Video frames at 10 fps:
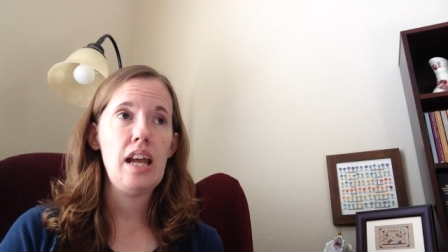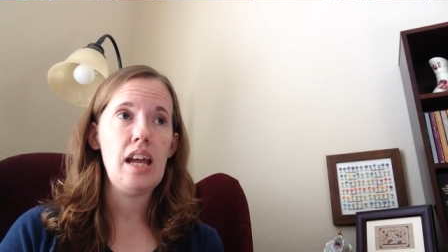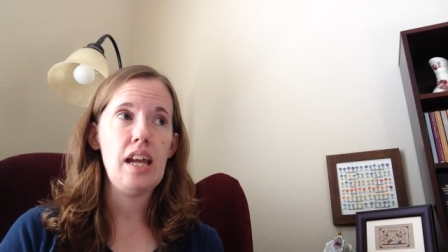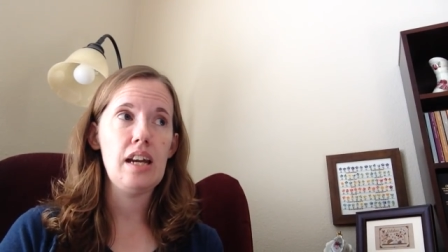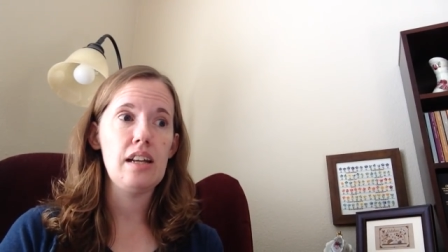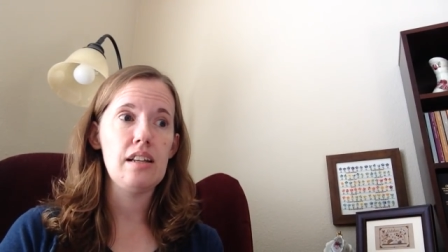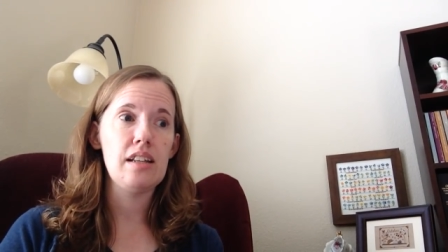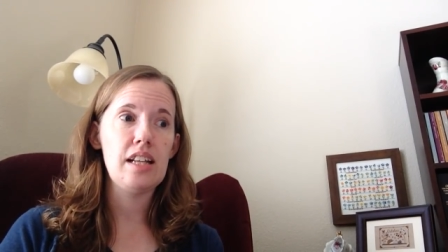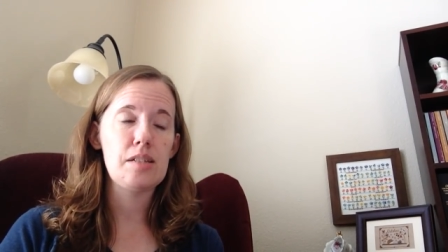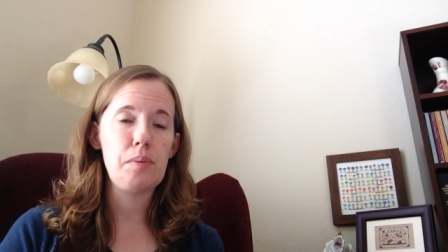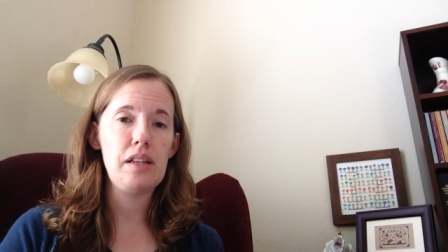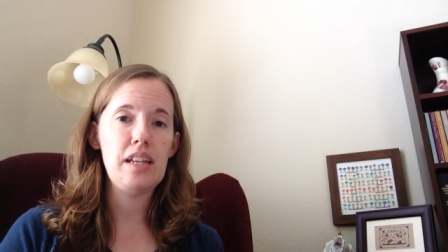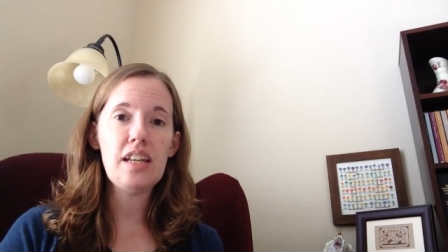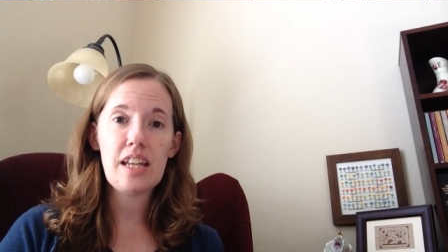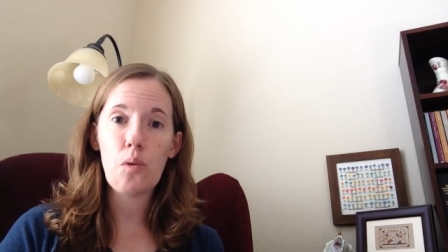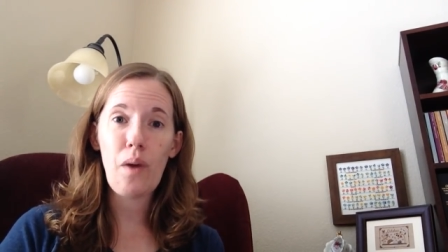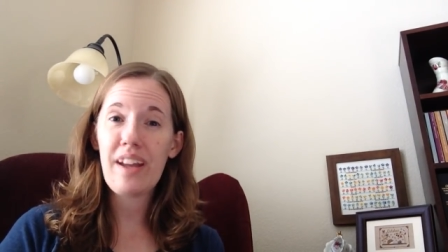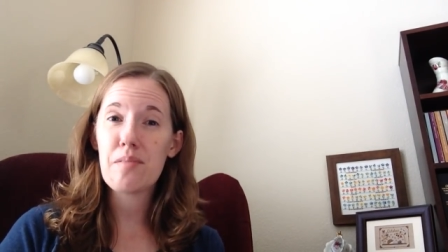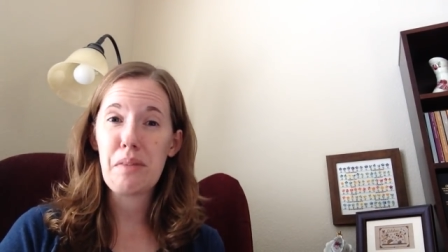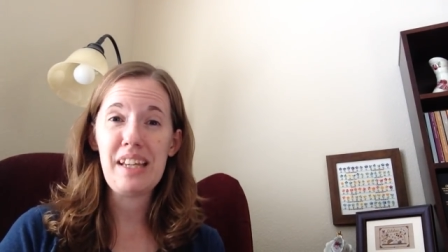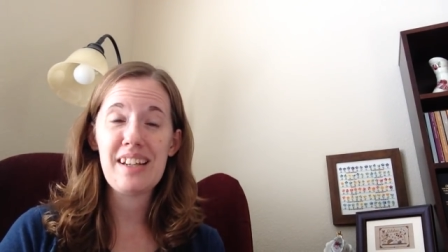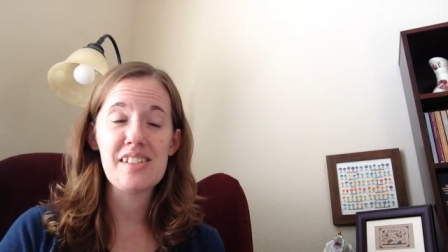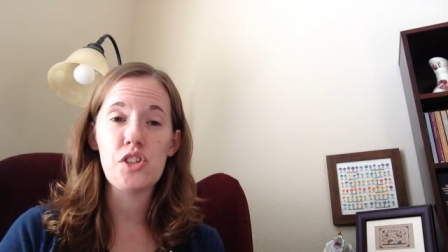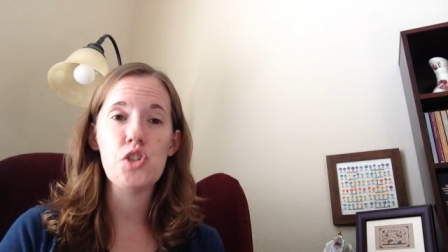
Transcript: And it's been eating away at me because